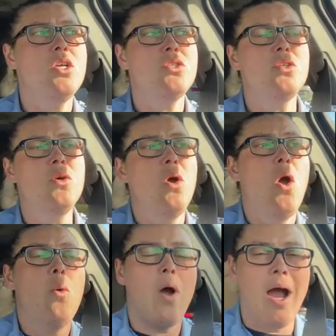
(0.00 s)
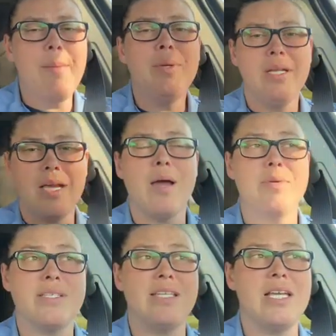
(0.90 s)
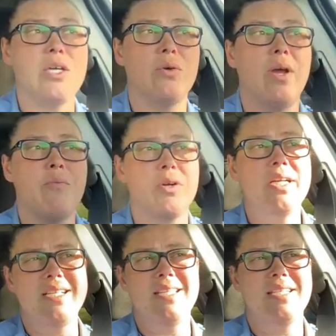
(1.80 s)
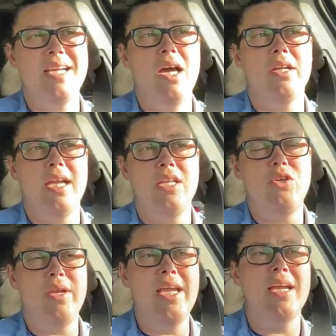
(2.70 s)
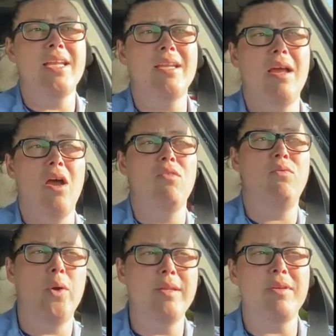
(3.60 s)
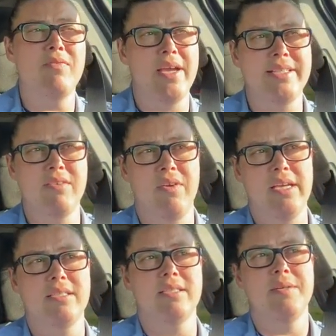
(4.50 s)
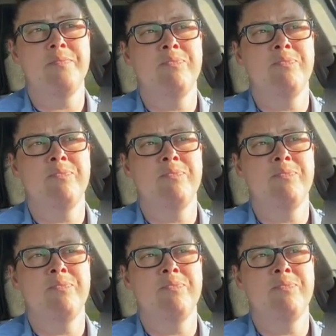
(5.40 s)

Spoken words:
So I'm going to come and see you, and we're going to sit down, and you can't avoid me face to face.